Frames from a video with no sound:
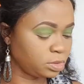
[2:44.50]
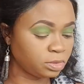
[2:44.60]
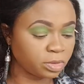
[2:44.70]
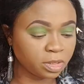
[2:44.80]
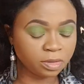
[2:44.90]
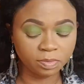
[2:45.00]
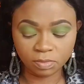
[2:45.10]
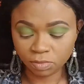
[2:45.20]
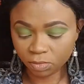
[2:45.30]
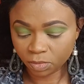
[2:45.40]
Okay,
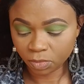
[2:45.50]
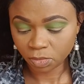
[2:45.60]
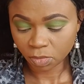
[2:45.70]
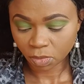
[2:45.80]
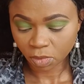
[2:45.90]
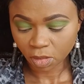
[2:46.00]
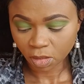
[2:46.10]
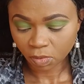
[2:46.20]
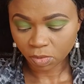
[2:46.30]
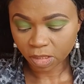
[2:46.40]

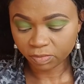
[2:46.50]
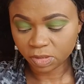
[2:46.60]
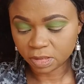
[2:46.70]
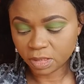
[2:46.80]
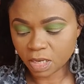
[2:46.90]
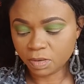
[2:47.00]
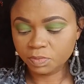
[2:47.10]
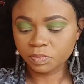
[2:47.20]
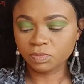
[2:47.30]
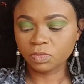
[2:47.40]
we have this now.
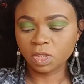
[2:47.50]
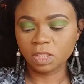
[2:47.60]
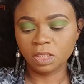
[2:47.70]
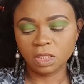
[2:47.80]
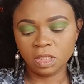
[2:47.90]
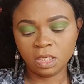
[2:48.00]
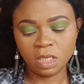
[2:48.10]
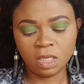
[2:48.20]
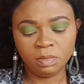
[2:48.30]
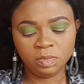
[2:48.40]

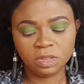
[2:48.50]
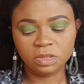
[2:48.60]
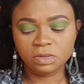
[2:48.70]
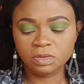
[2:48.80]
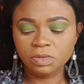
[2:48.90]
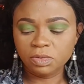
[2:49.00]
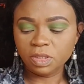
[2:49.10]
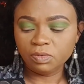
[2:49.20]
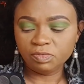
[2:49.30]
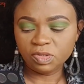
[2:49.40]
Just gonna go
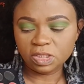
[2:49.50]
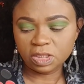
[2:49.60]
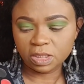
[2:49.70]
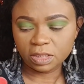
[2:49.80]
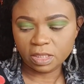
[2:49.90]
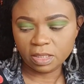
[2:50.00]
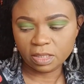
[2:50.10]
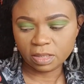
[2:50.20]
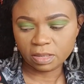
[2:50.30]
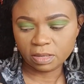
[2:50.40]
in with this shade here.